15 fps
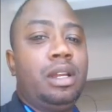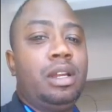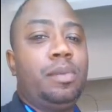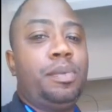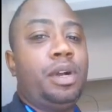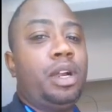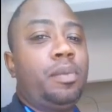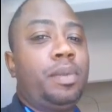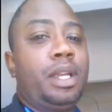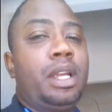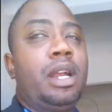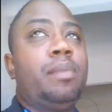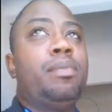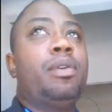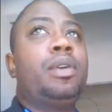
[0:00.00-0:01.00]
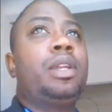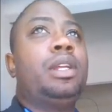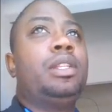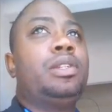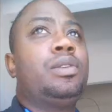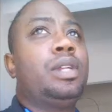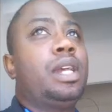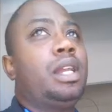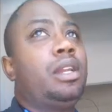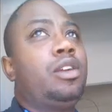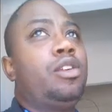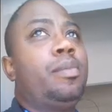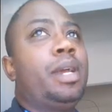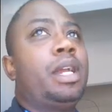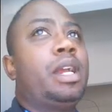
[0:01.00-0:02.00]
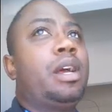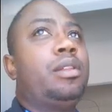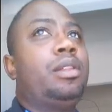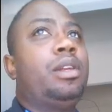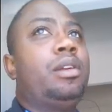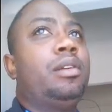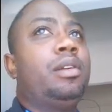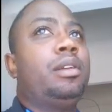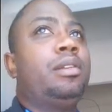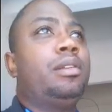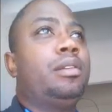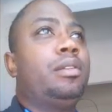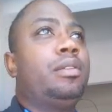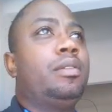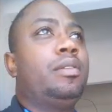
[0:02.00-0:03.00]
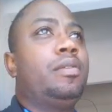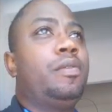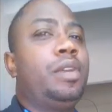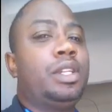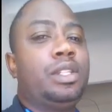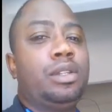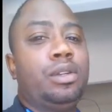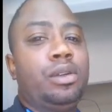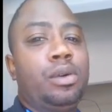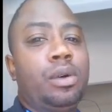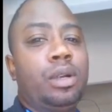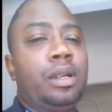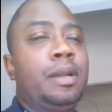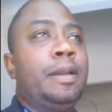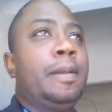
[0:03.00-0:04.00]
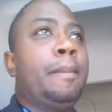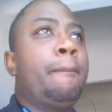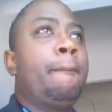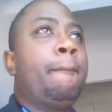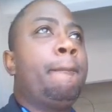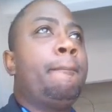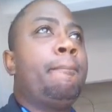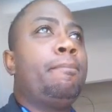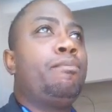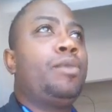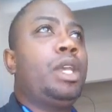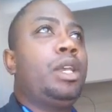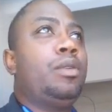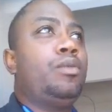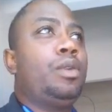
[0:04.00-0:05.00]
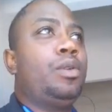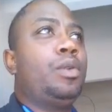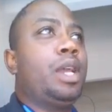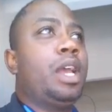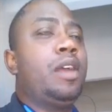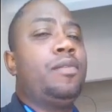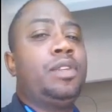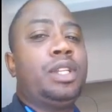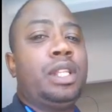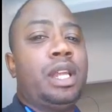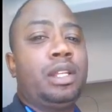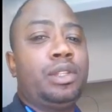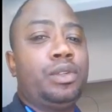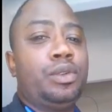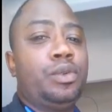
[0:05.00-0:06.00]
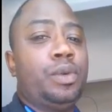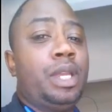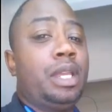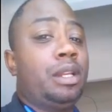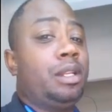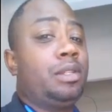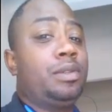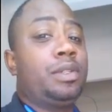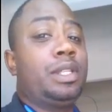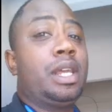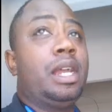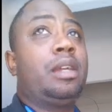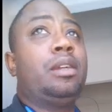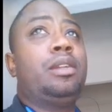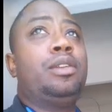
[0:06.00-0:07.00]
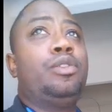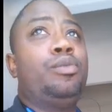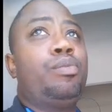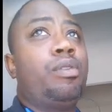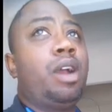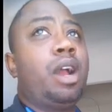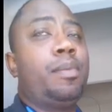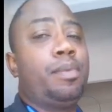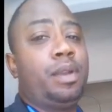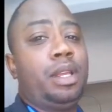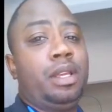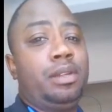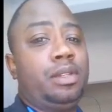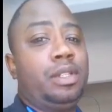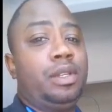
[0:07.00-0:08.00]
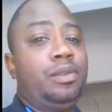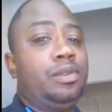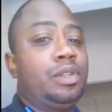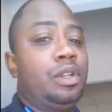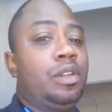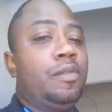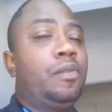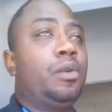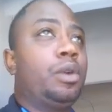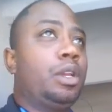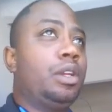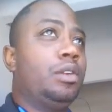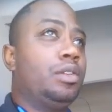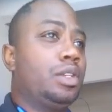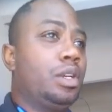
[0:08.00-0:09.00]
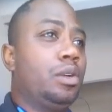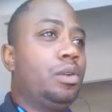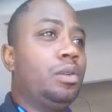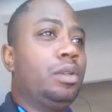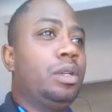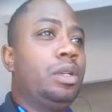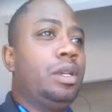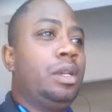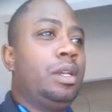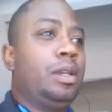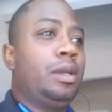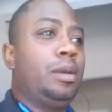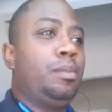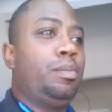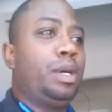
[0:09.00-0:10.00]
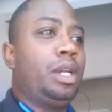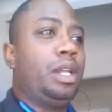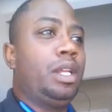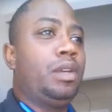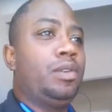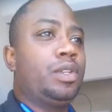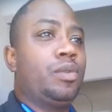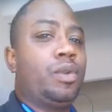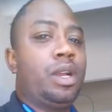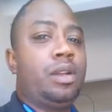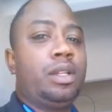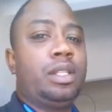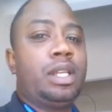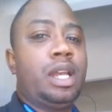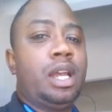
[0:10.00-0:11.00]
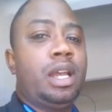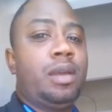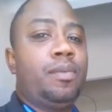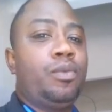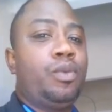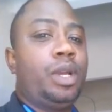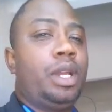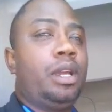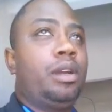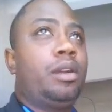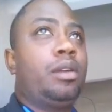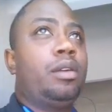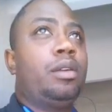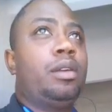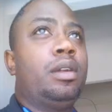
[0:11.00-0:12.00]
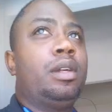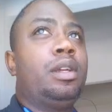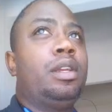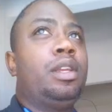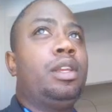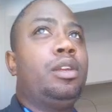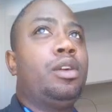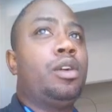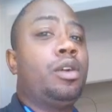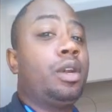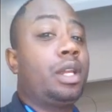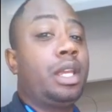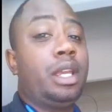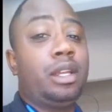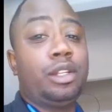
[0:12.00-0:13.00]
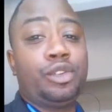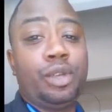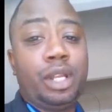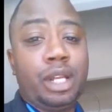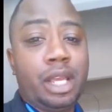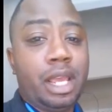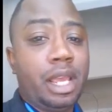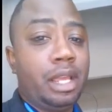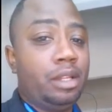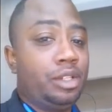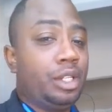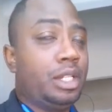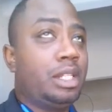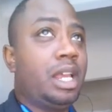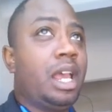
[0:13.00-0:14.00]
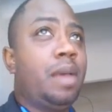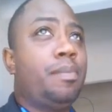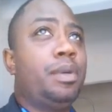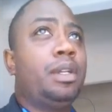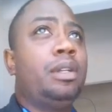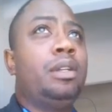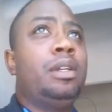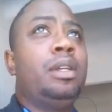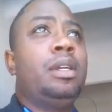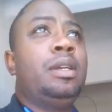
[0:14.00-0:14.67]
apartment got broken into, and I had to go back out there and fix the door. And we were averaging like 2 a week, and this was like a new property. It was only 4 years old, but it was around a time where, you know, Hurricane Katrina had just happened,